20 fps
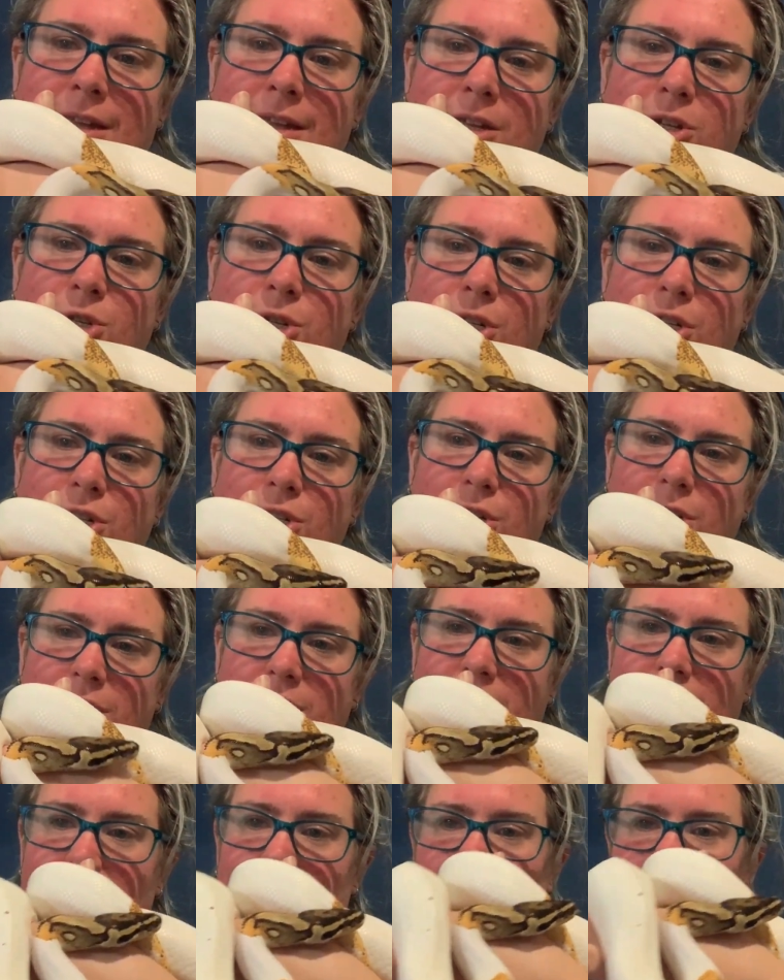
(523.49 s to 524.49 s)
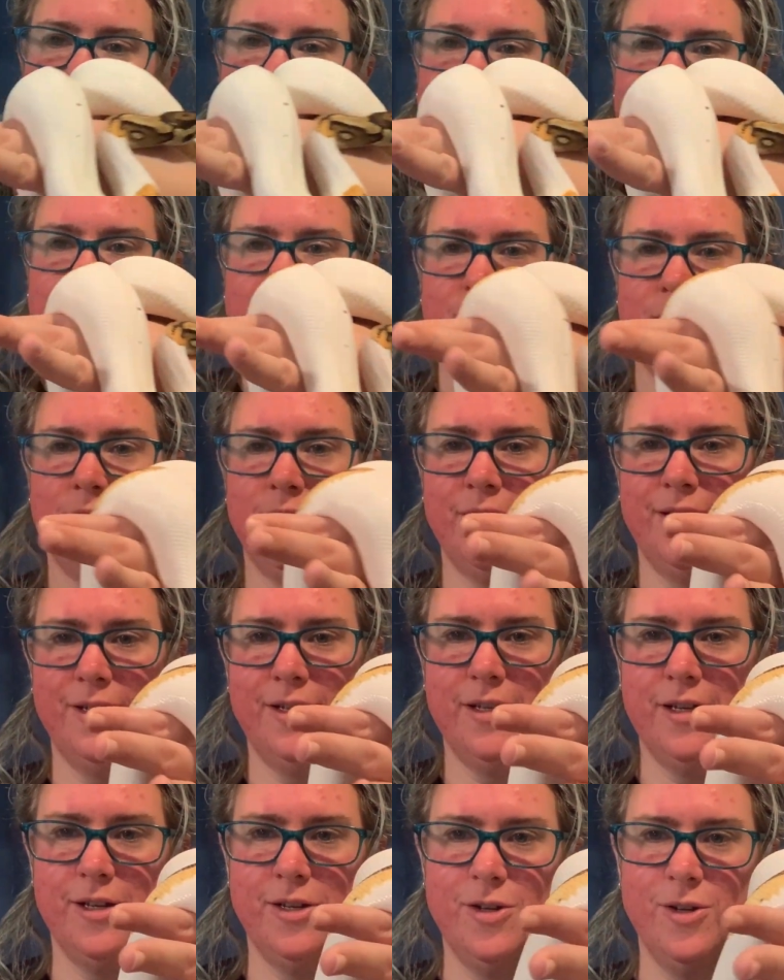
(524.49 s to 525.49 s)
She just reached
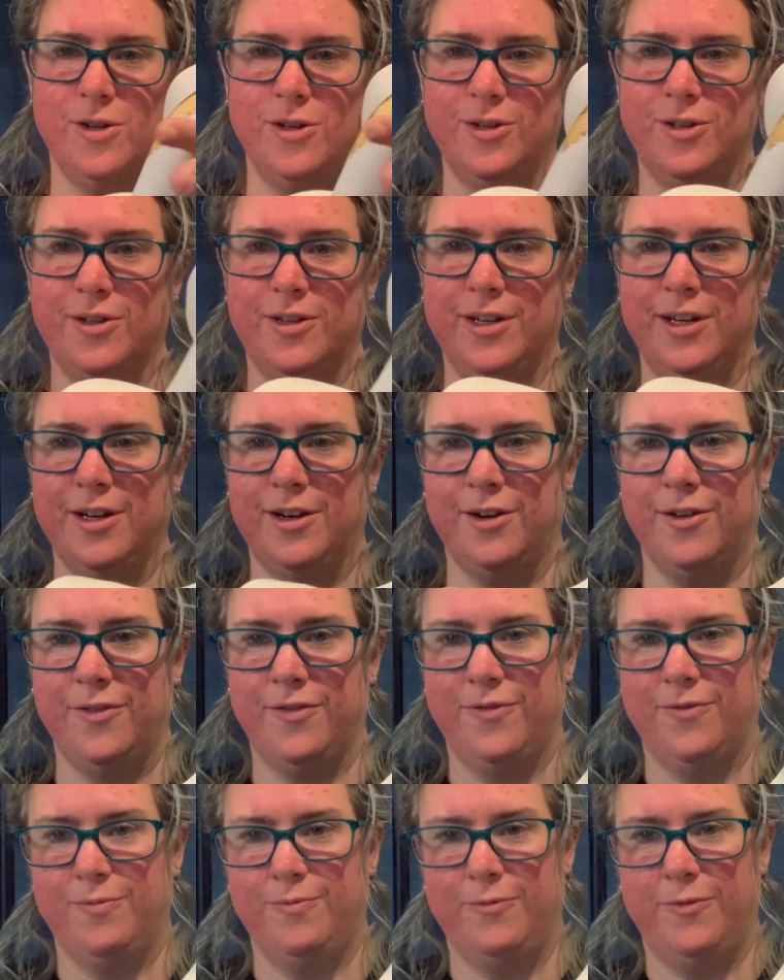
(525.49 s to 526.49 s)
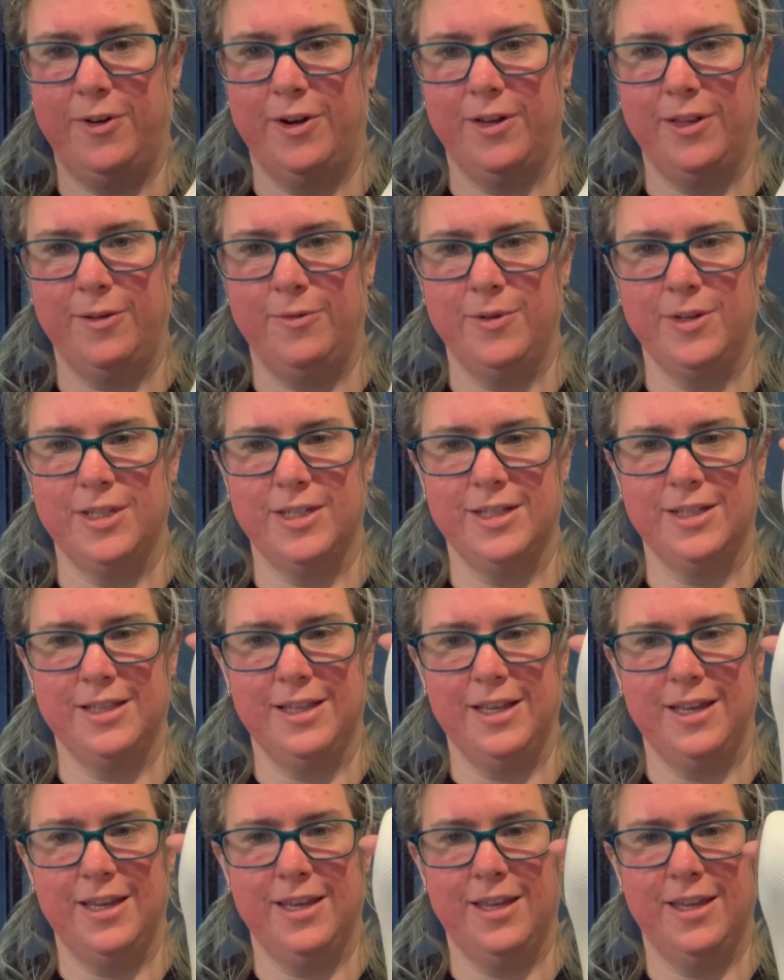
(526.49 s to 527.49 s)
adulthood here fairly
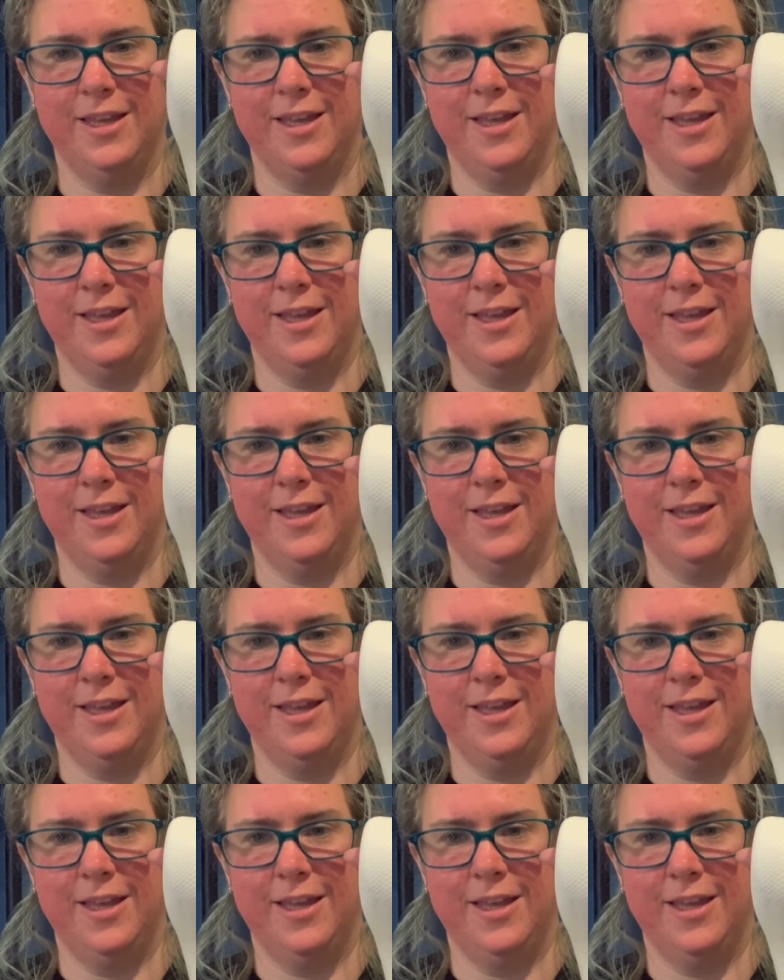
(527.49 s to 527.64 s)
recently.